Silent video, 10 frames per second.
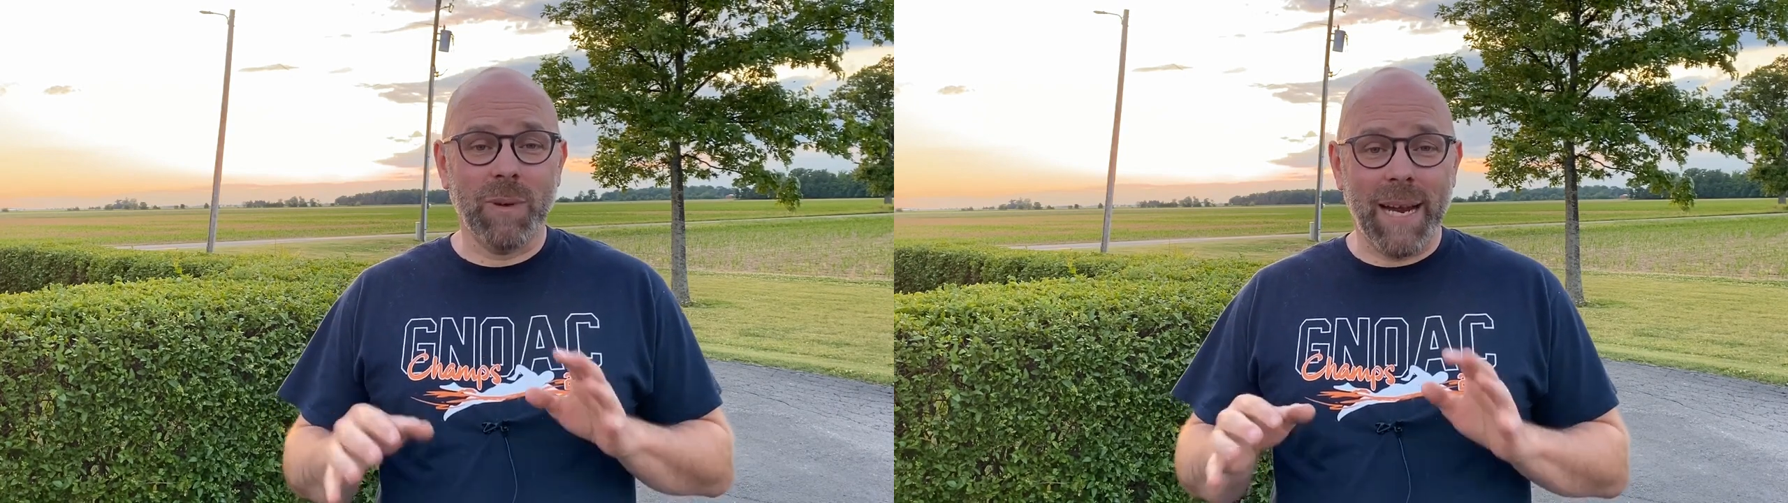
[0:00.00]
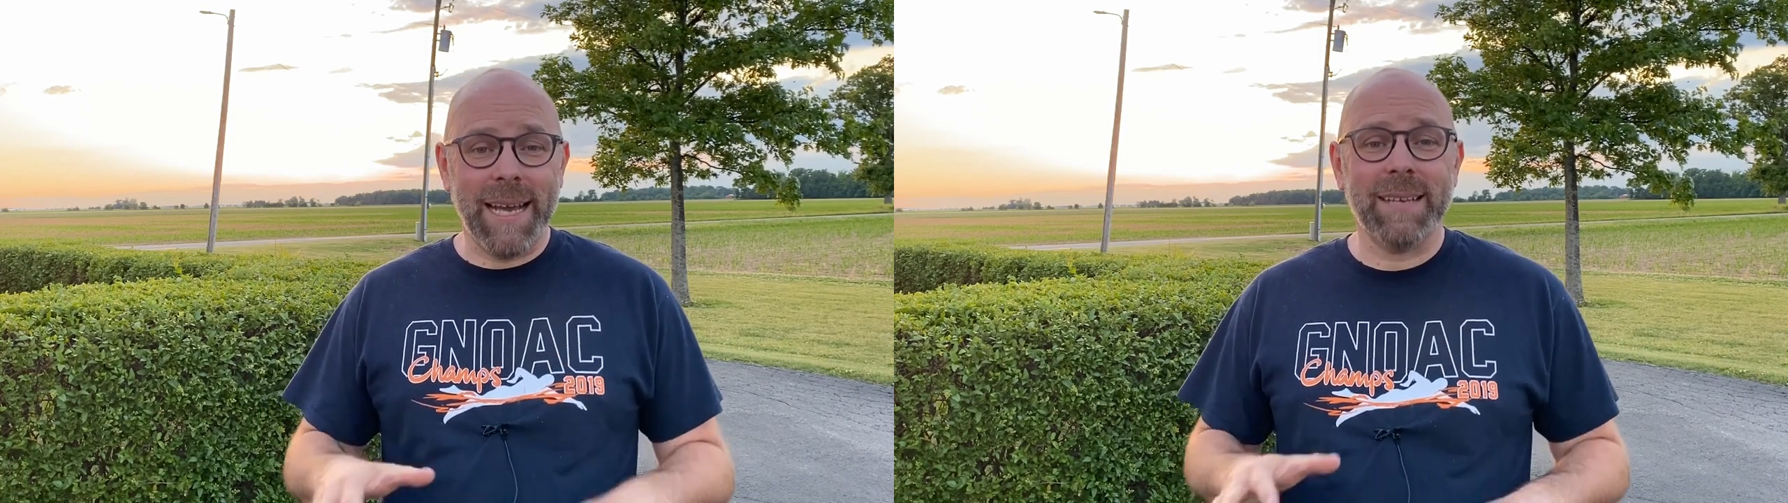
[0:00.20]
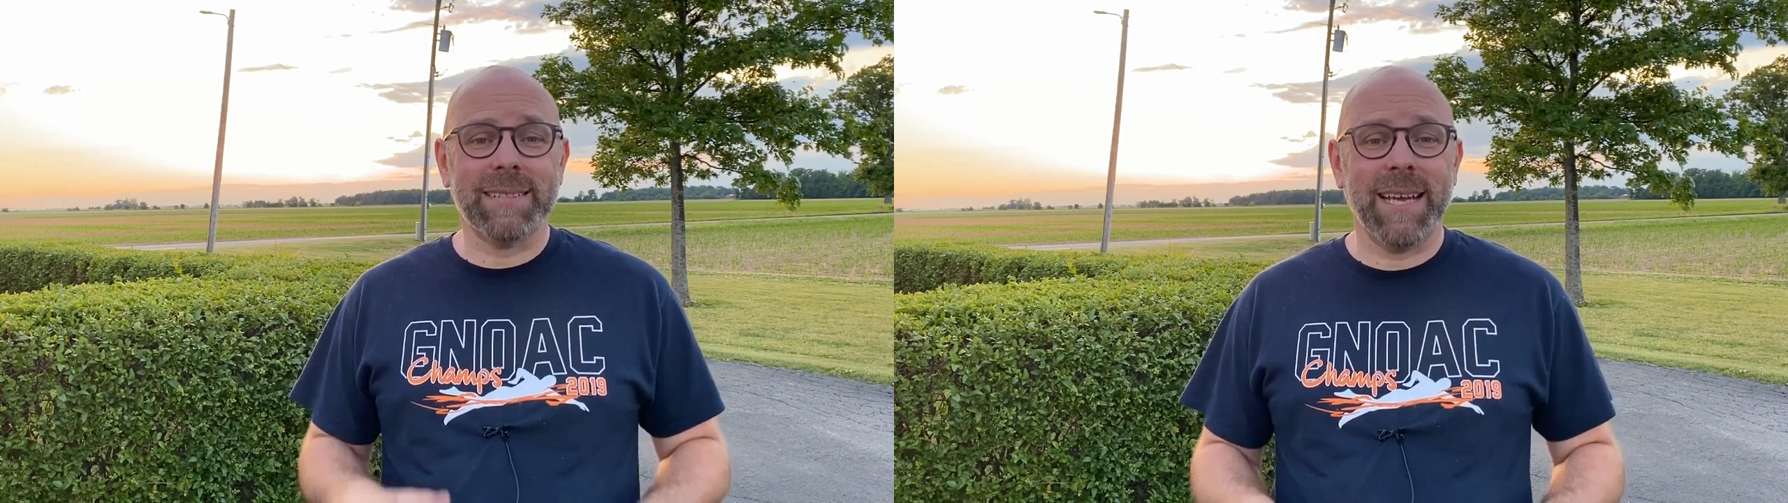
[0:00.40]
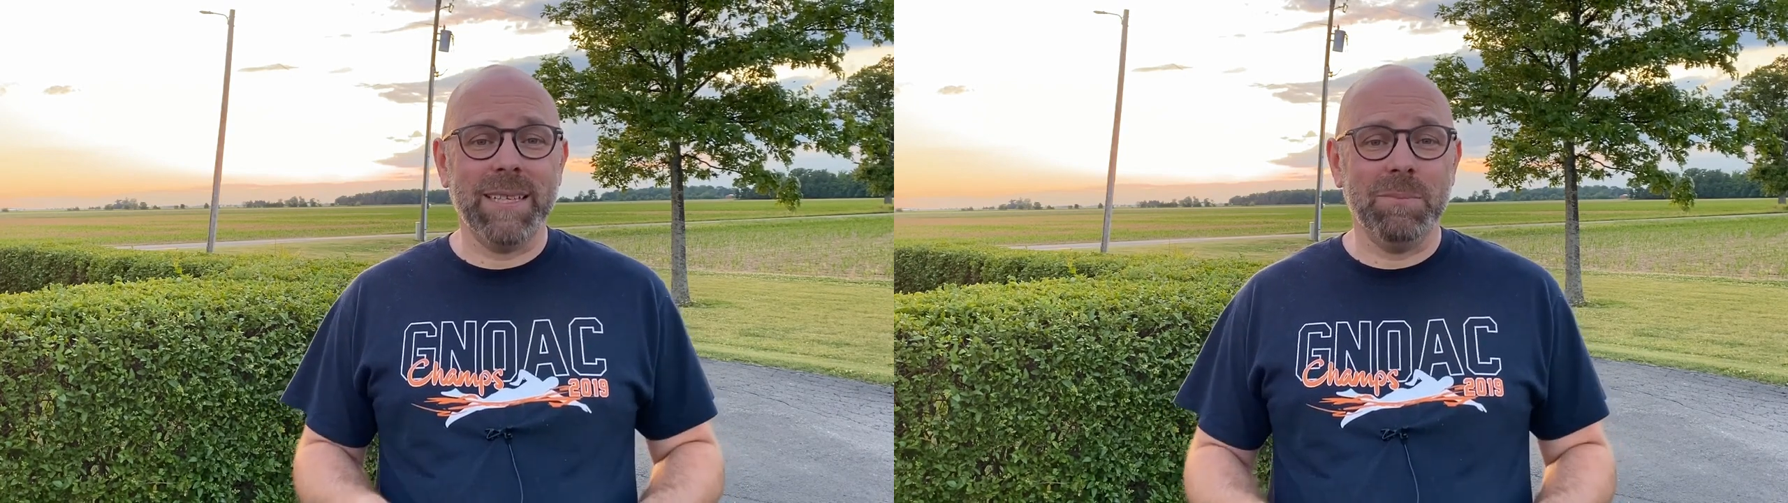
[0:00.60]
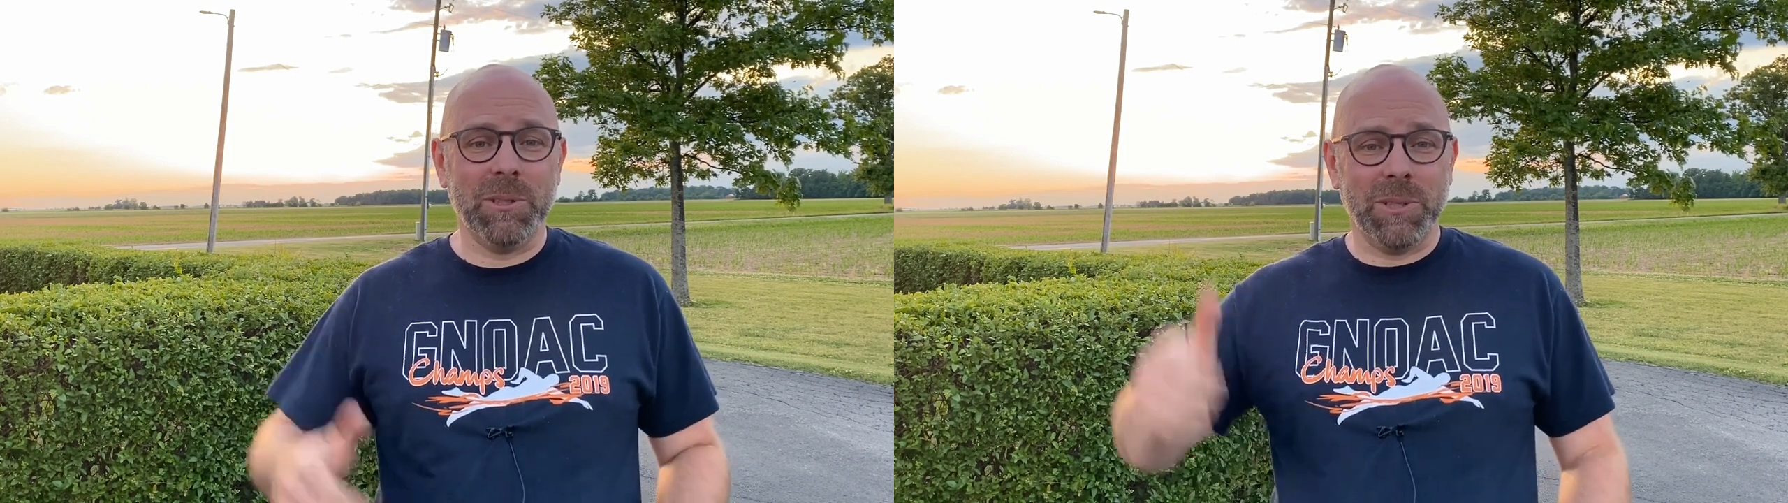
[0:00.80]
right outside
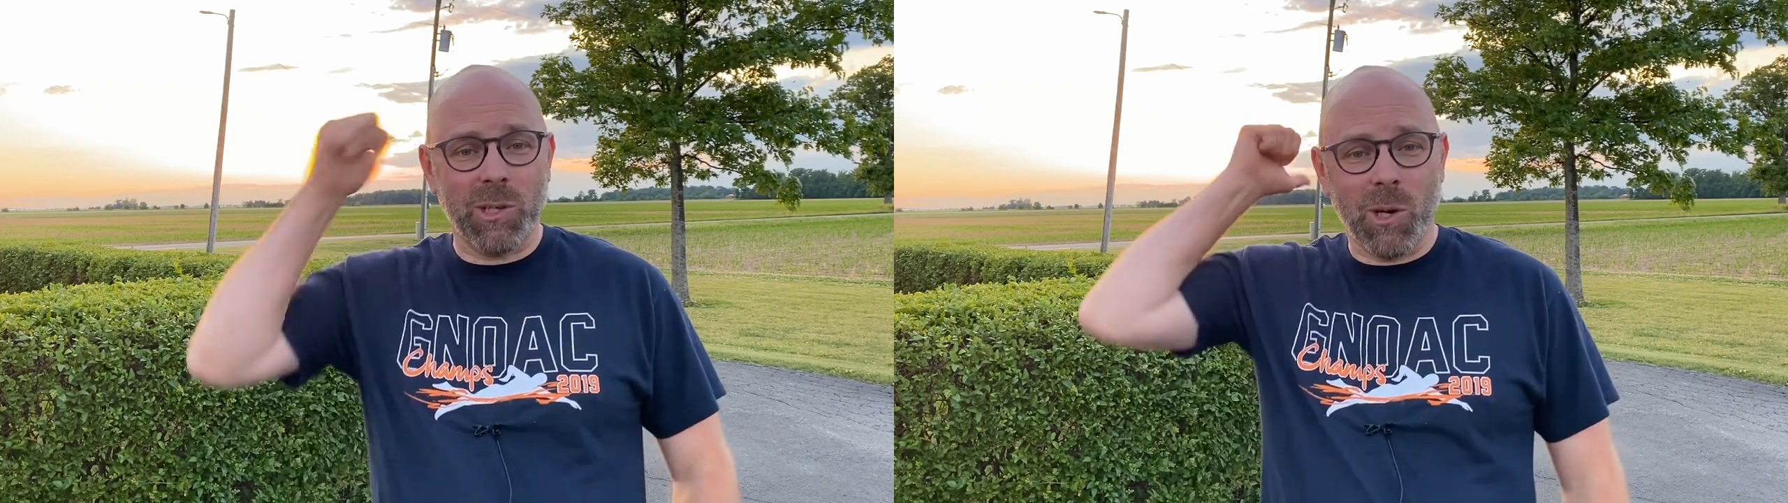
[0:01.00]
the building